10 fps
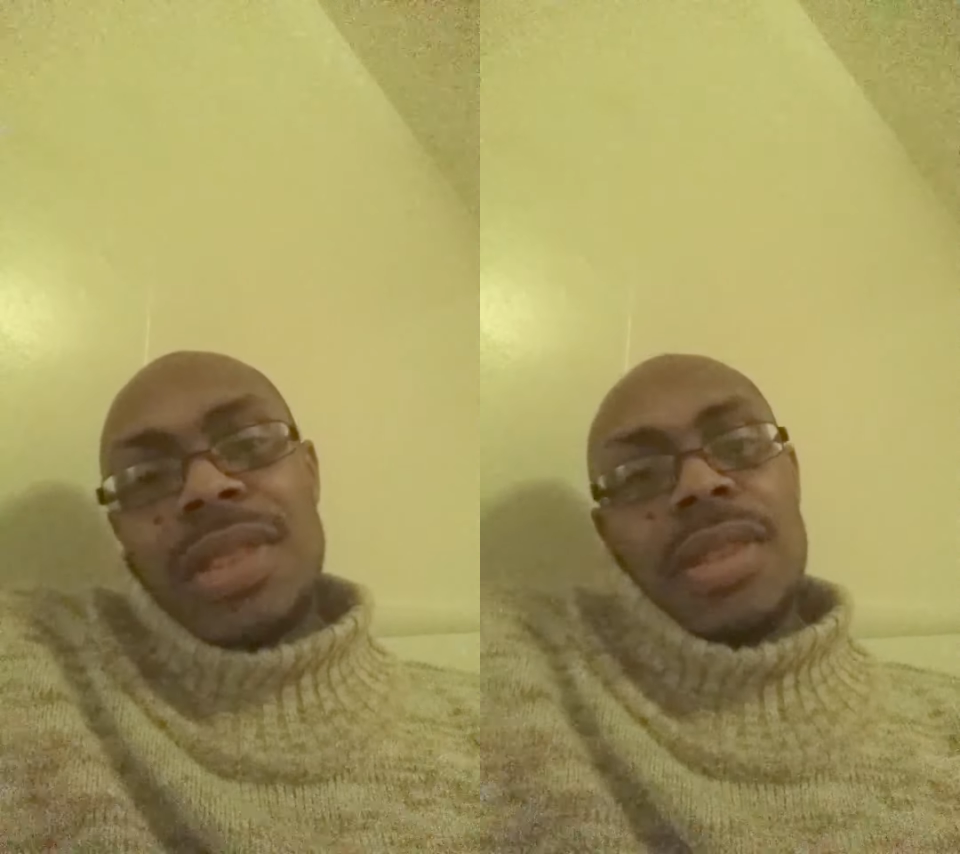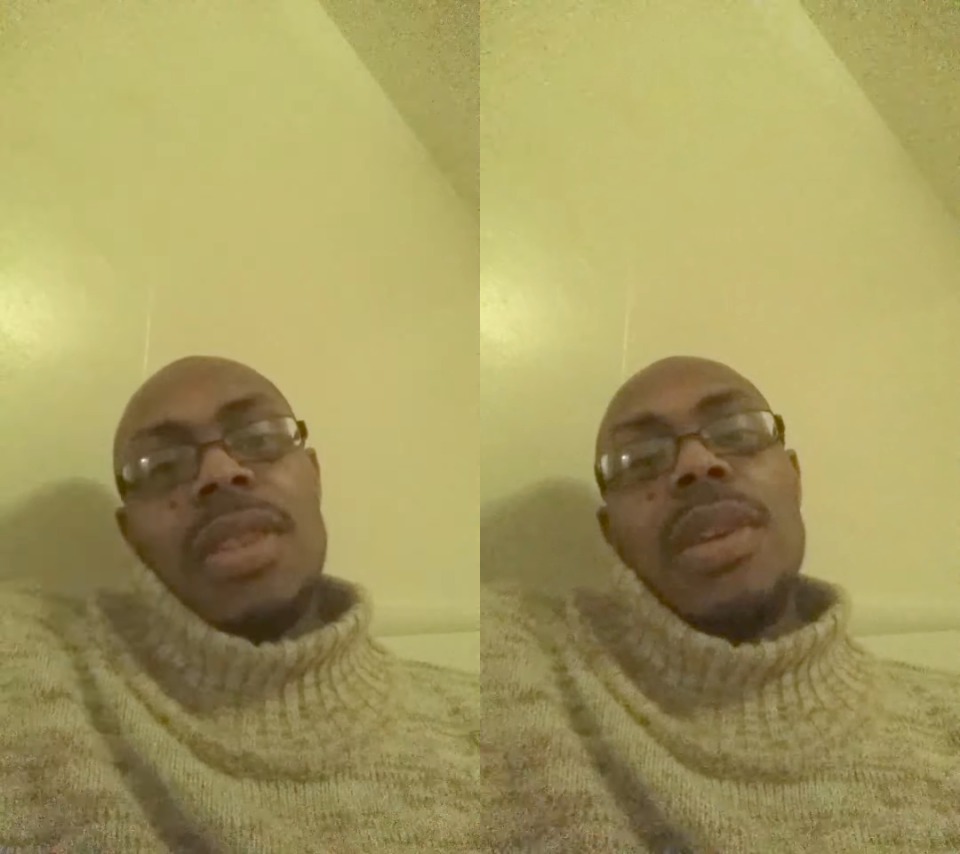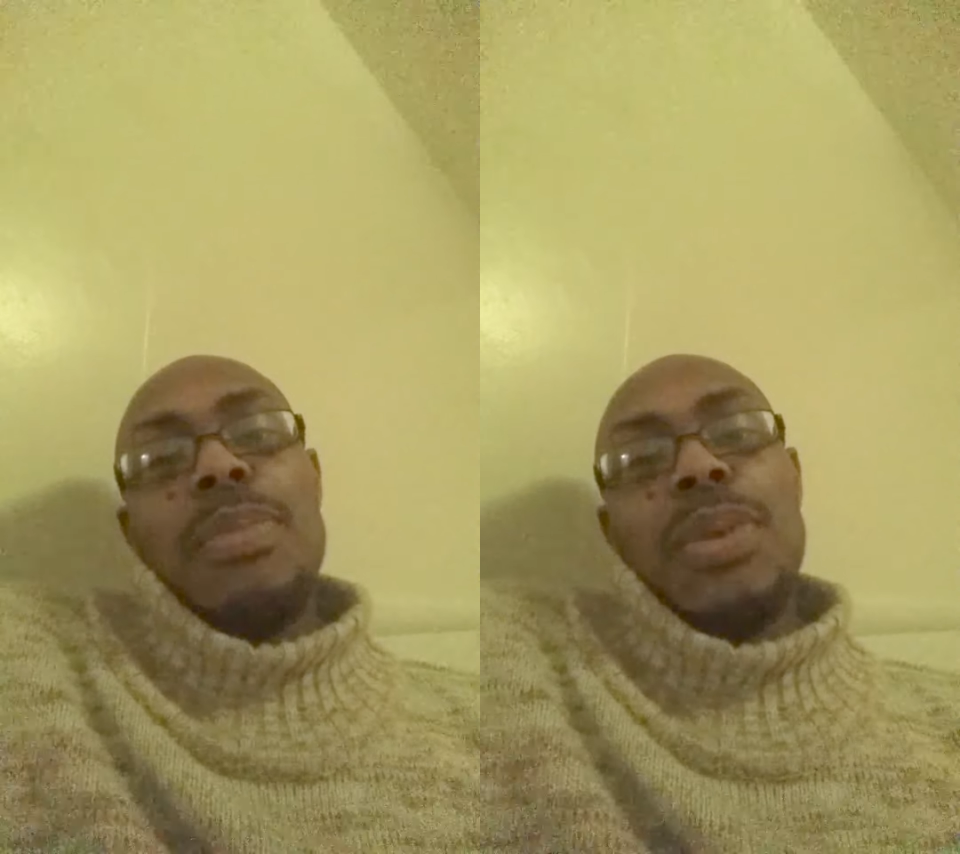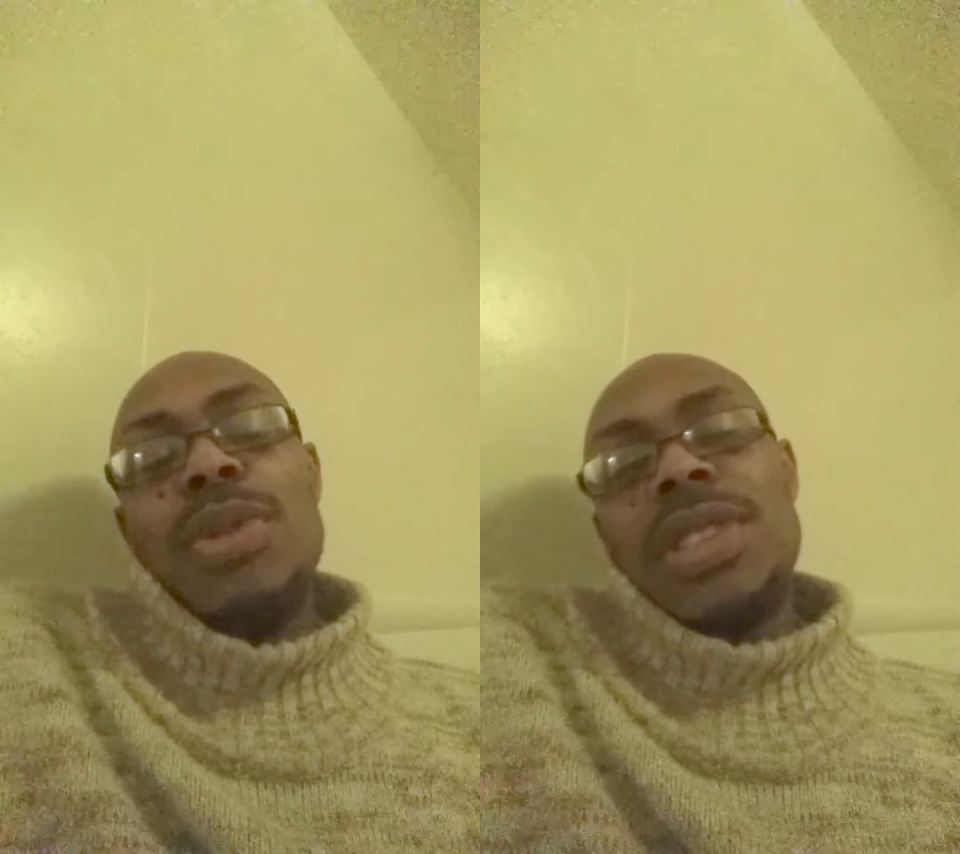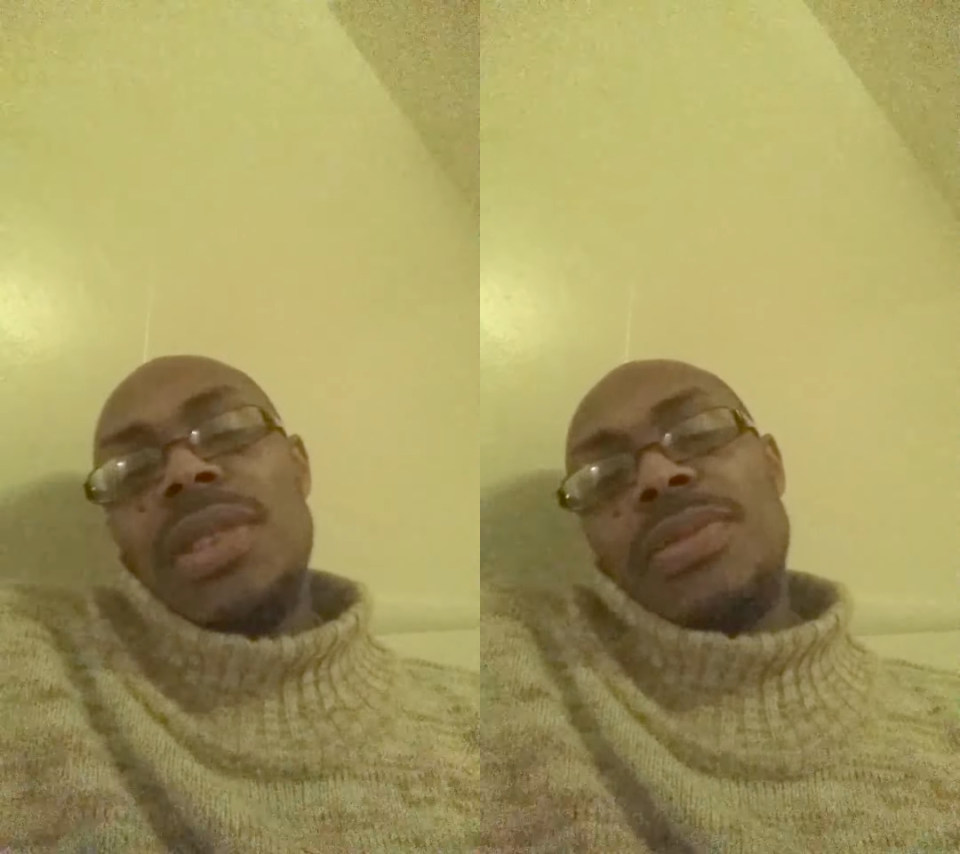the
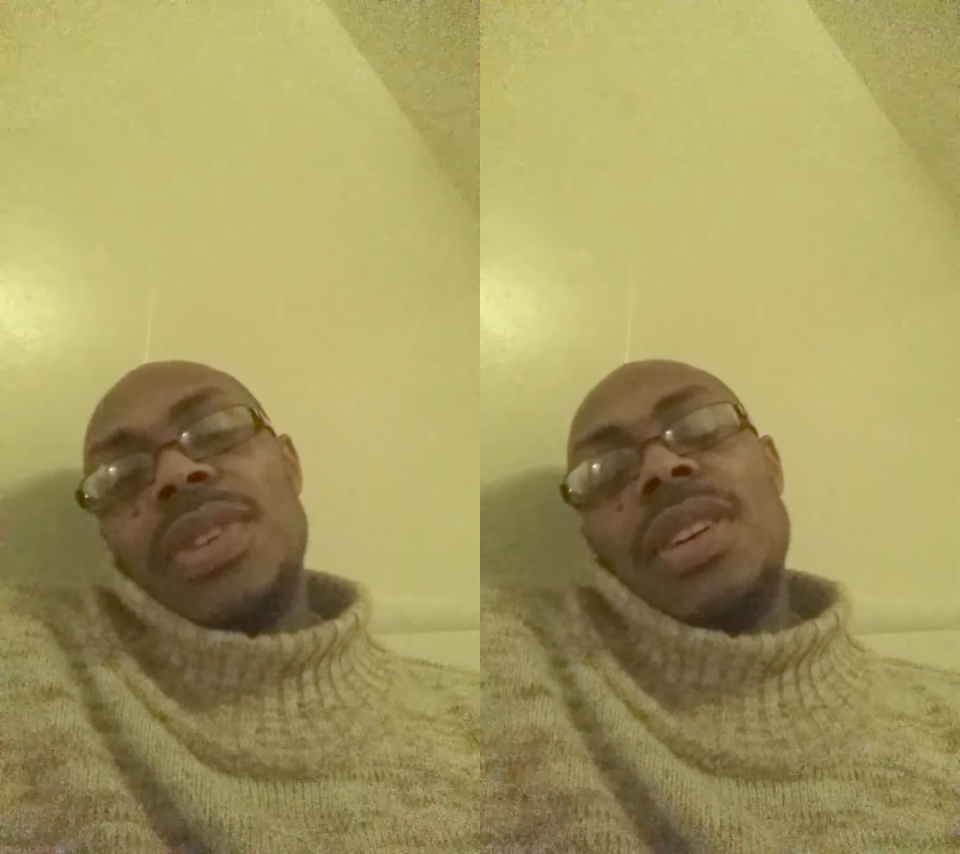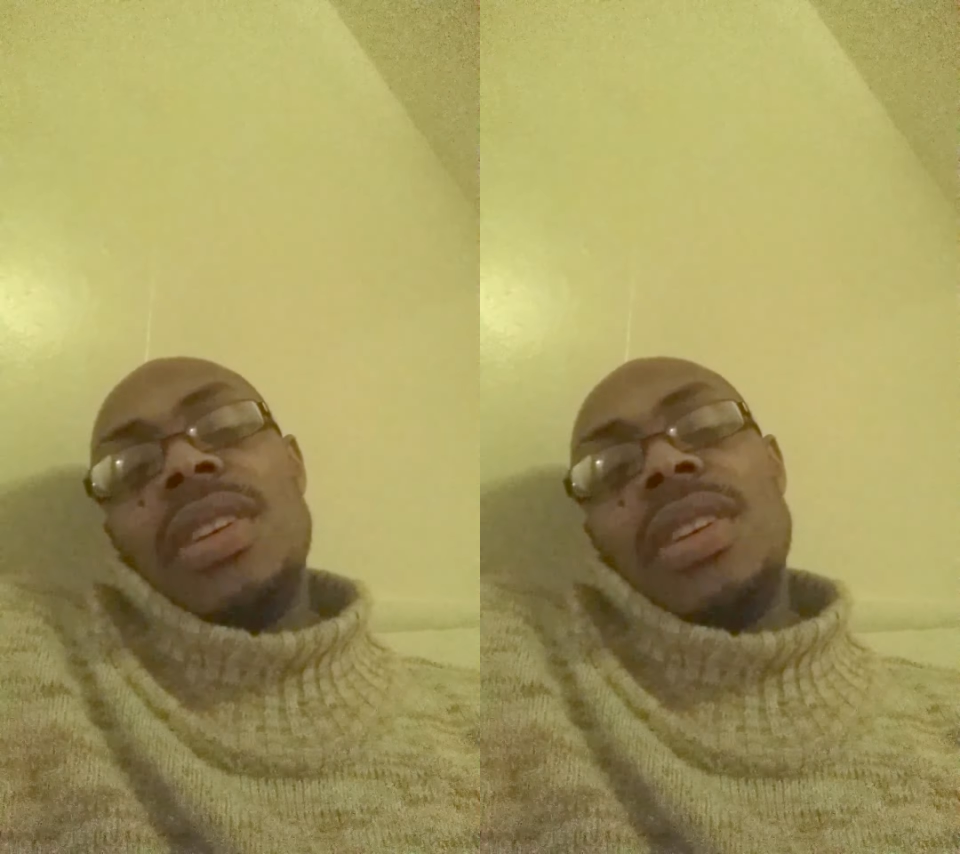abusive,